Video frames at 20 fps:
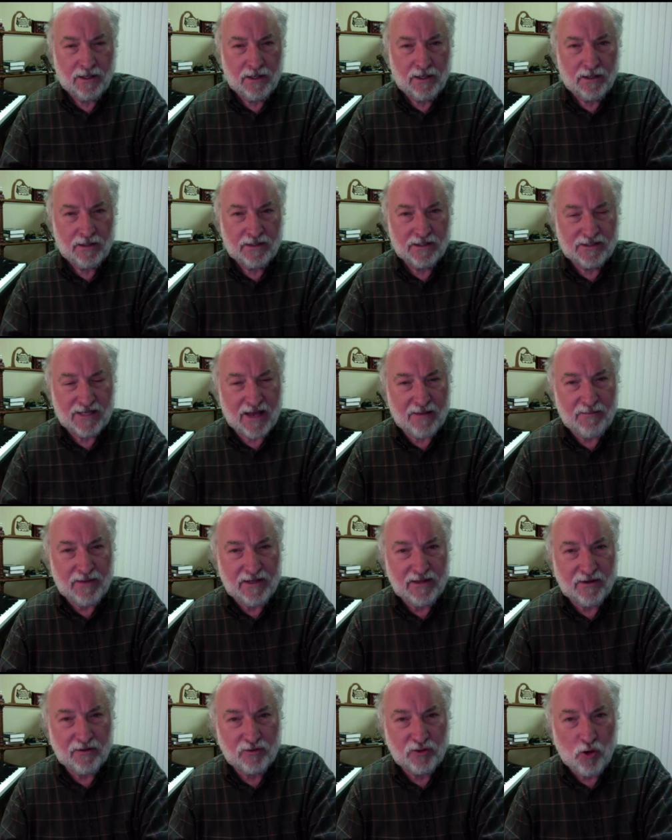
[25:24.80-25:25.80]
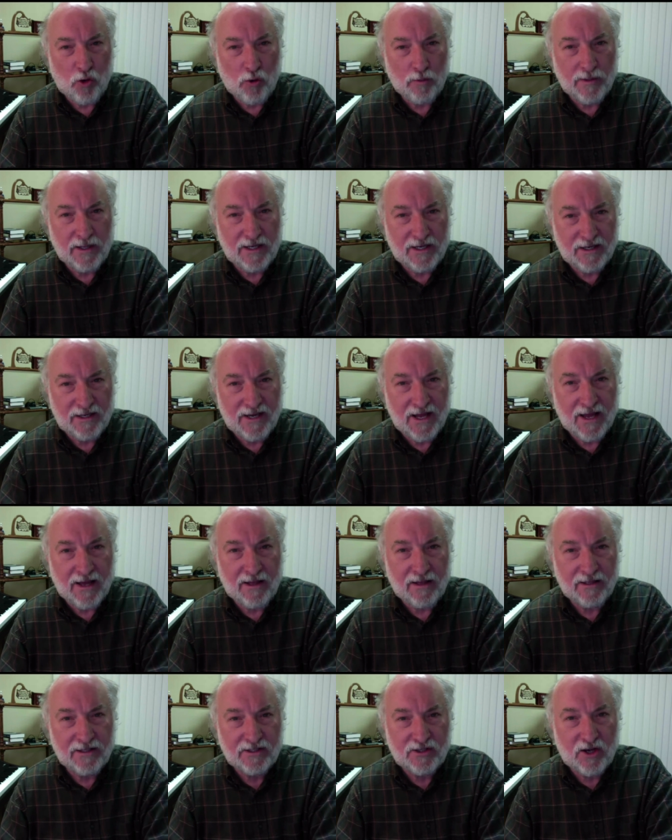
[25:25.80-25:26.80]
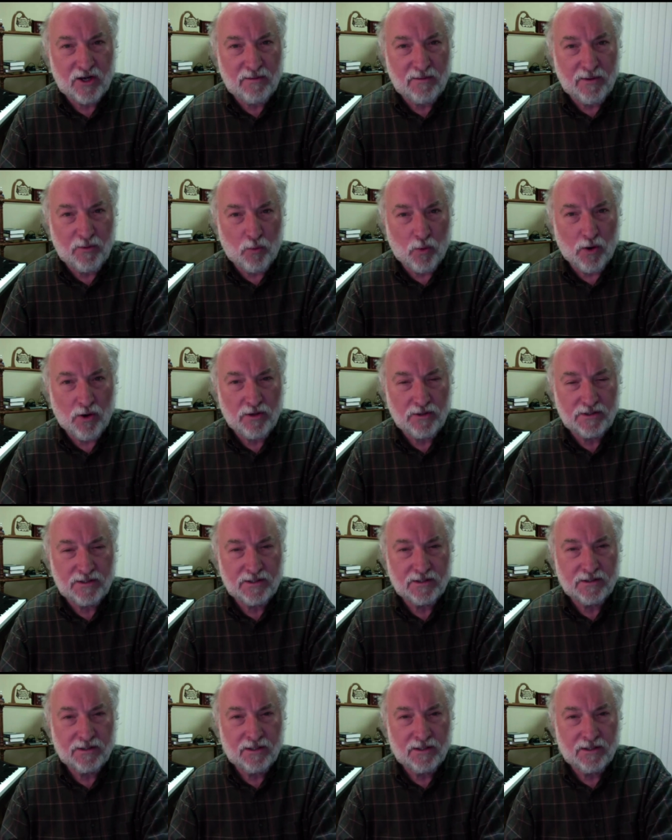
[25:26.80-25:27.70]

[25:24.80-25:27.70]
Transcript: Does that mean their torment in hell is going to be worse?